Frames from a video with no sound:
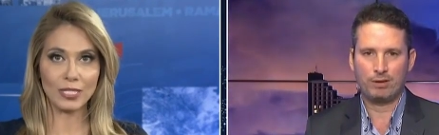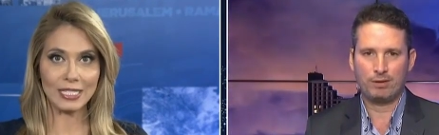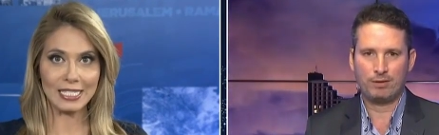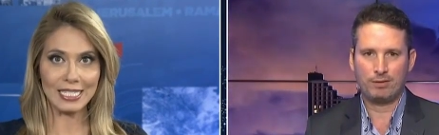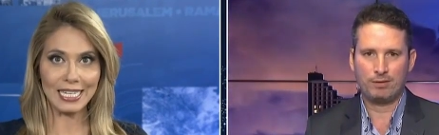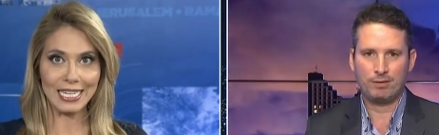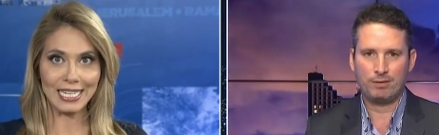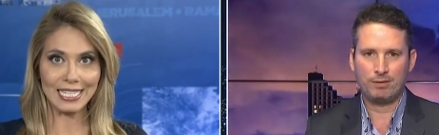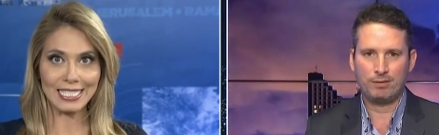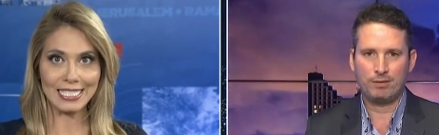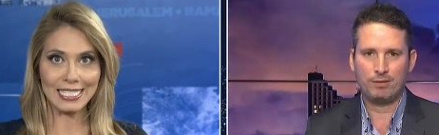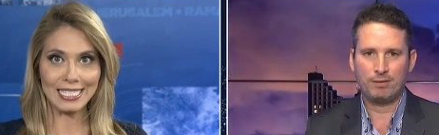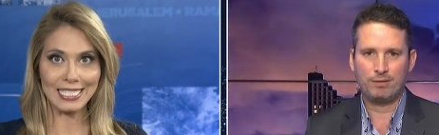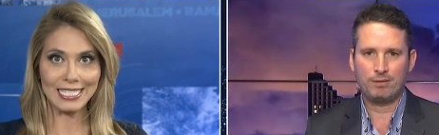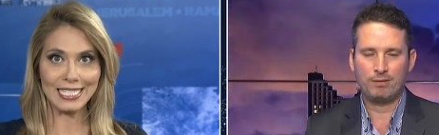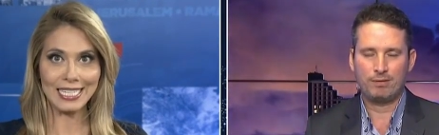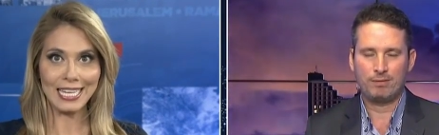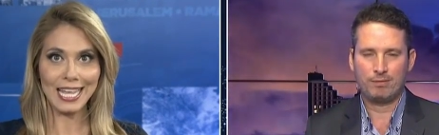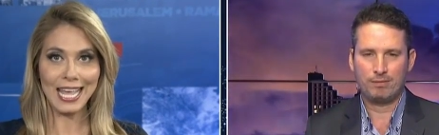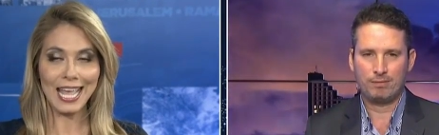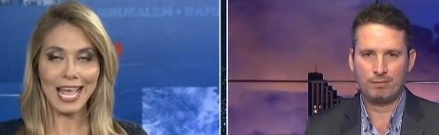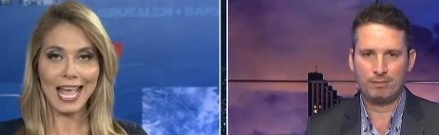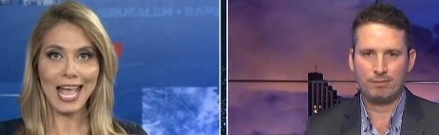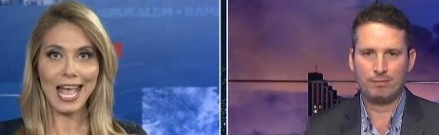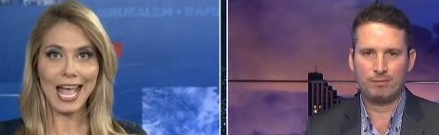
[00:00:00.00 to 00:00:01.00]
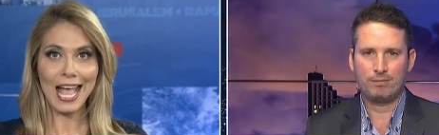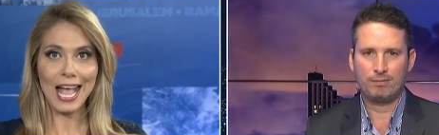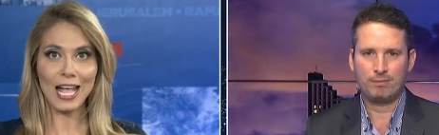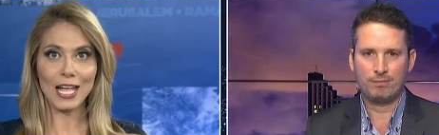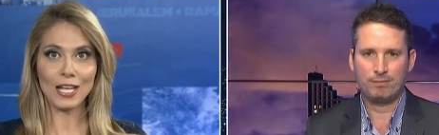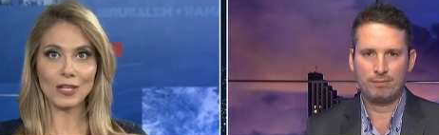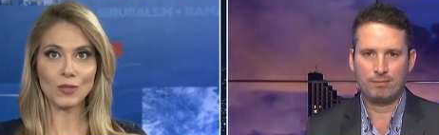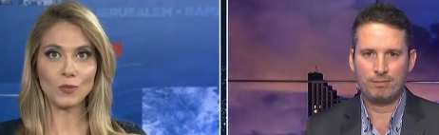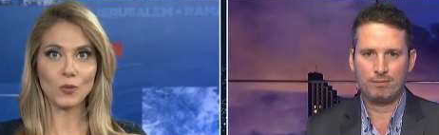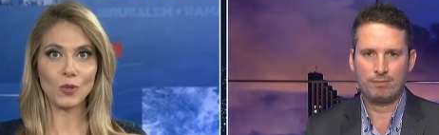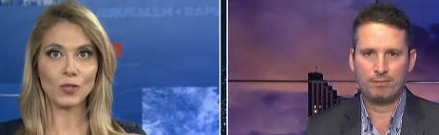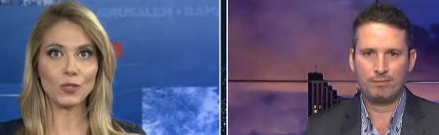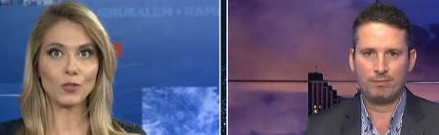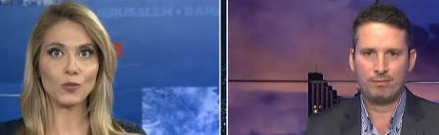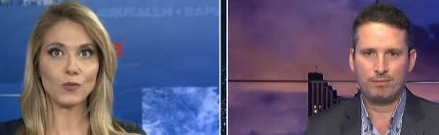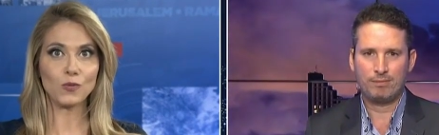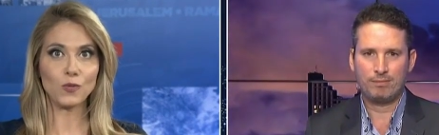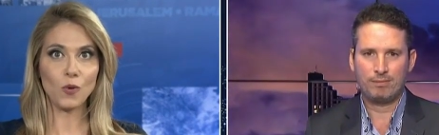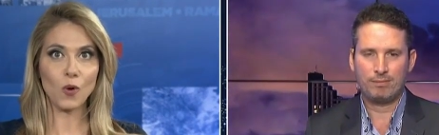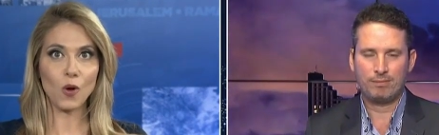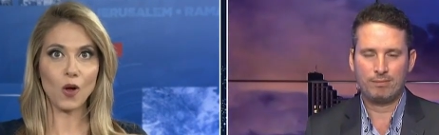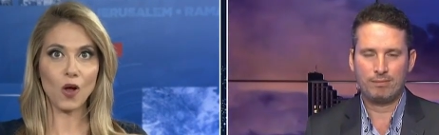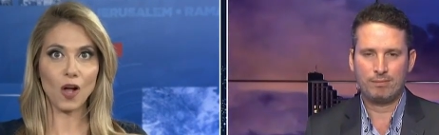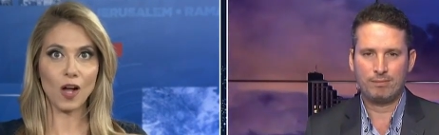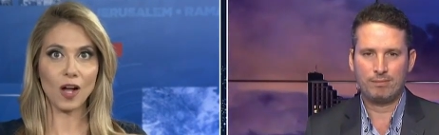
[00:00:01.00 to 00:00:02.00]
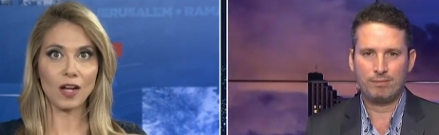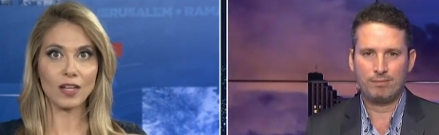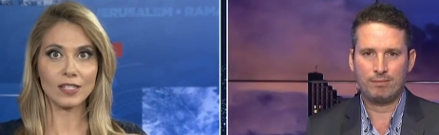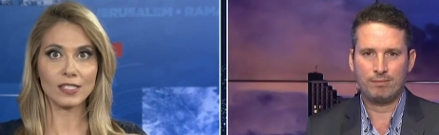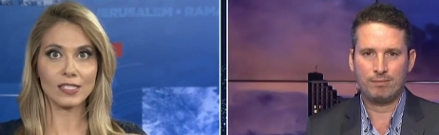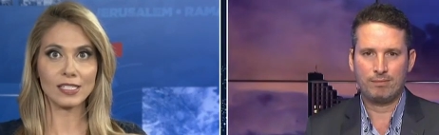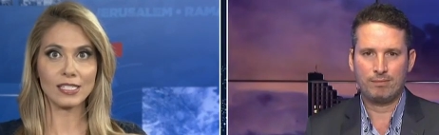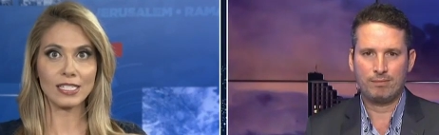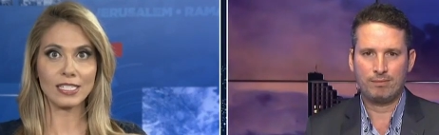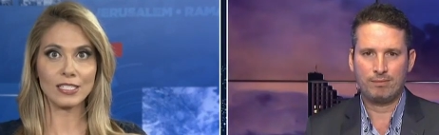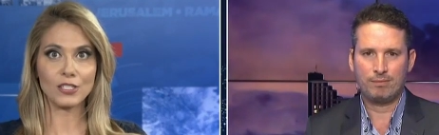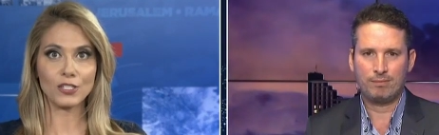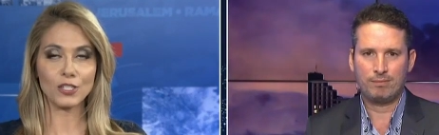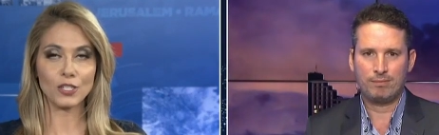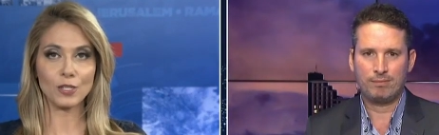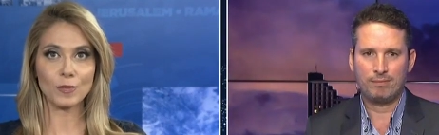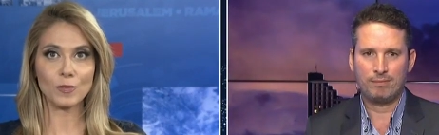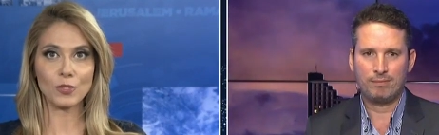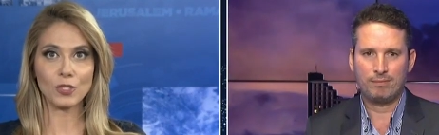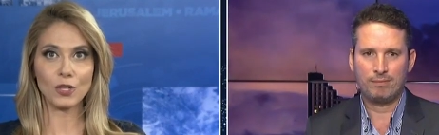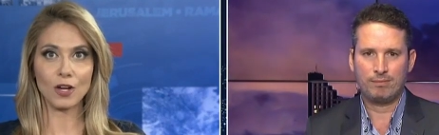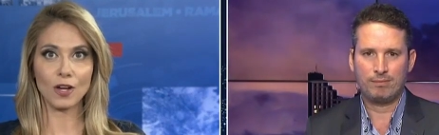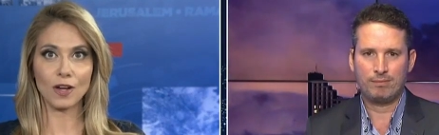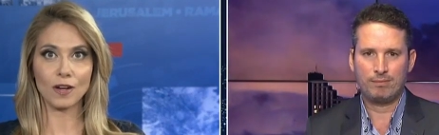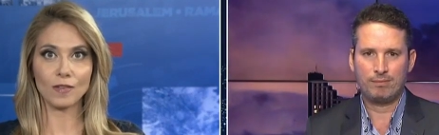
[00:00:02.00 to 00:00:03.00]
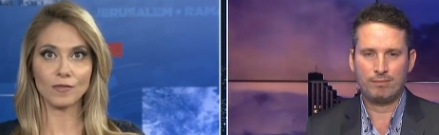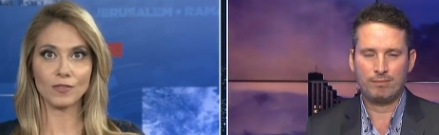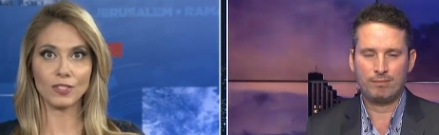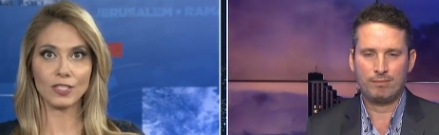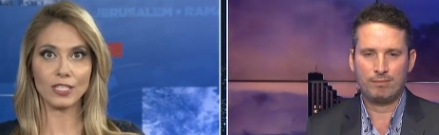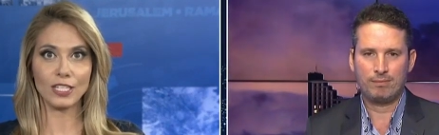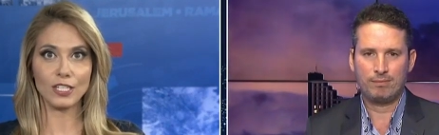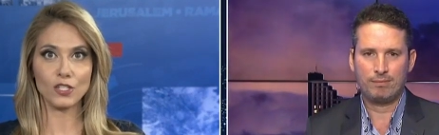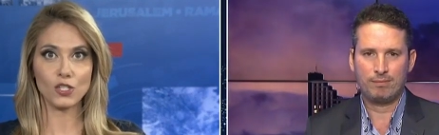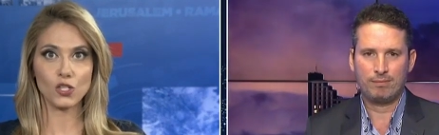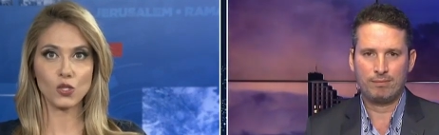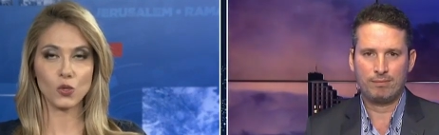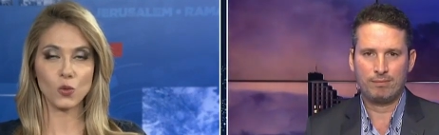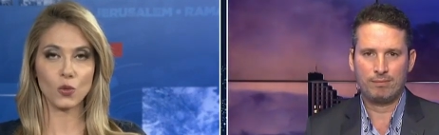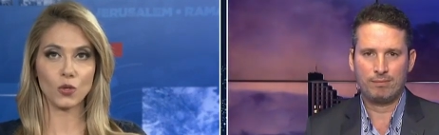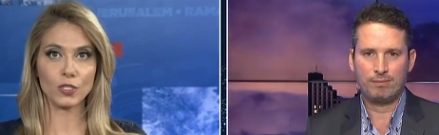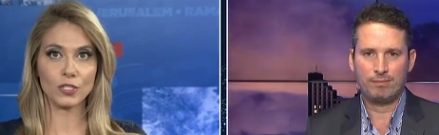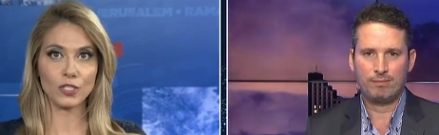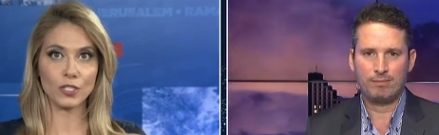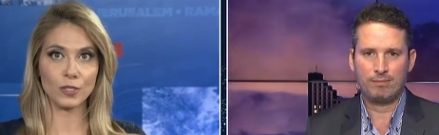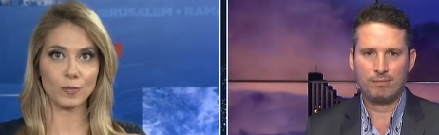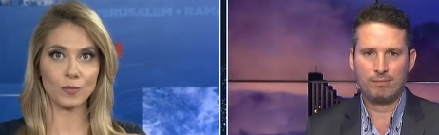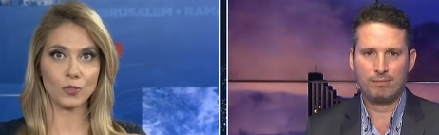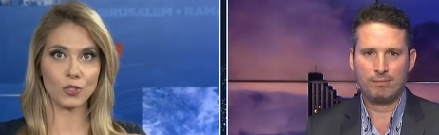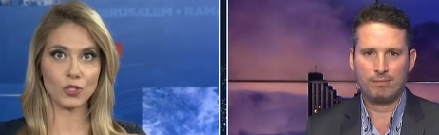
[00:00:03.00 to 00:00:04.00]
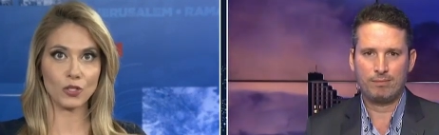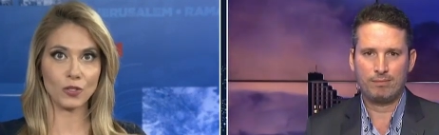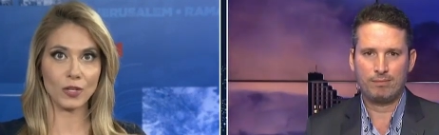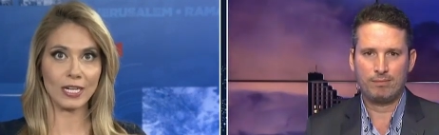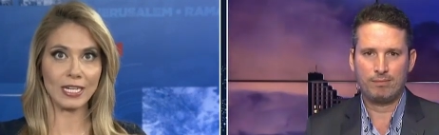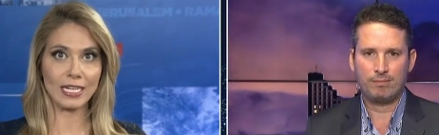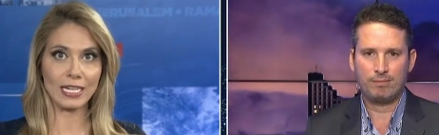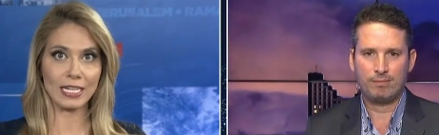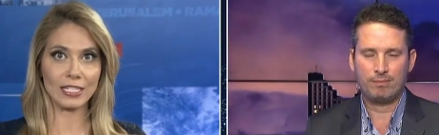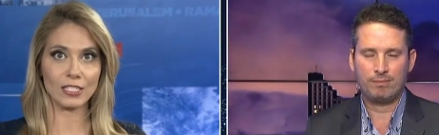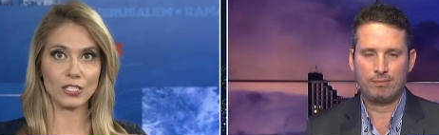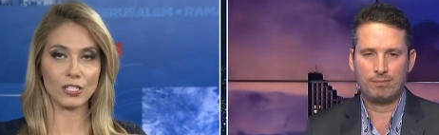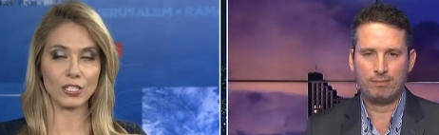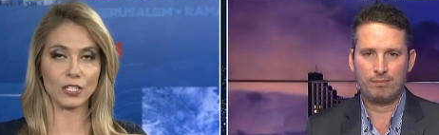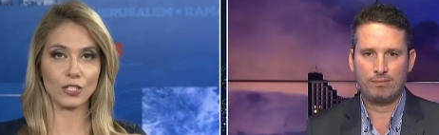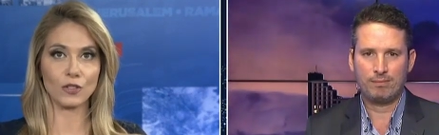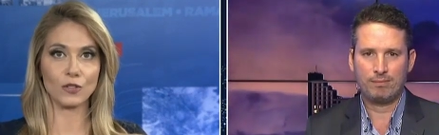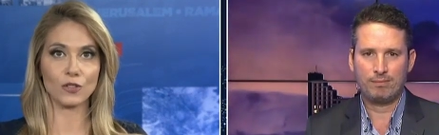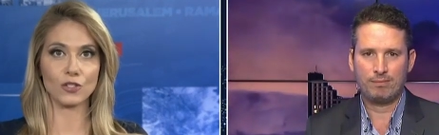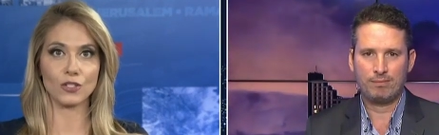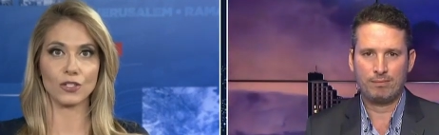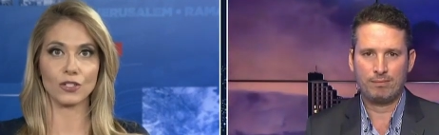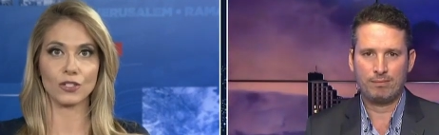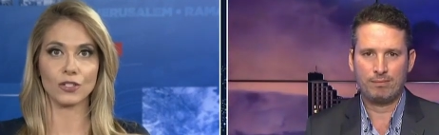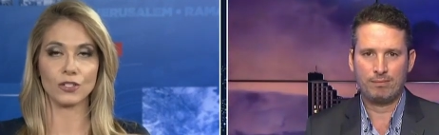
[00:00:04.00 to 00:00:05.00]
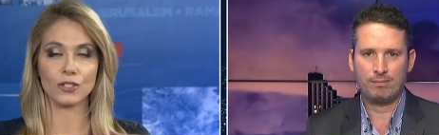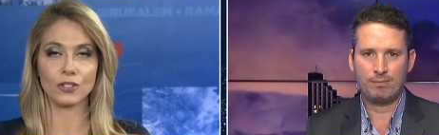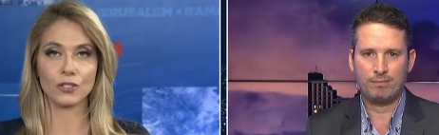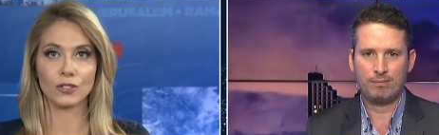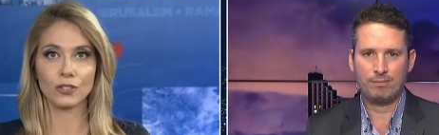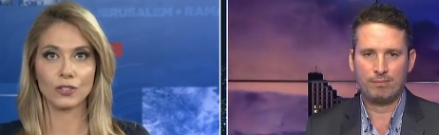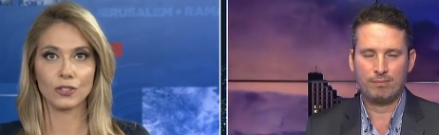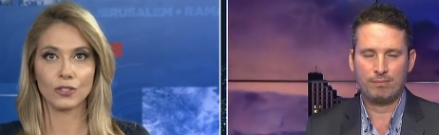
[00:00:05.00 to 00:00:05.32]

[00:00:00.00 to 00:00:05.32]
Speaker 1: predicted and what it forecast in terms of the short term trade execution.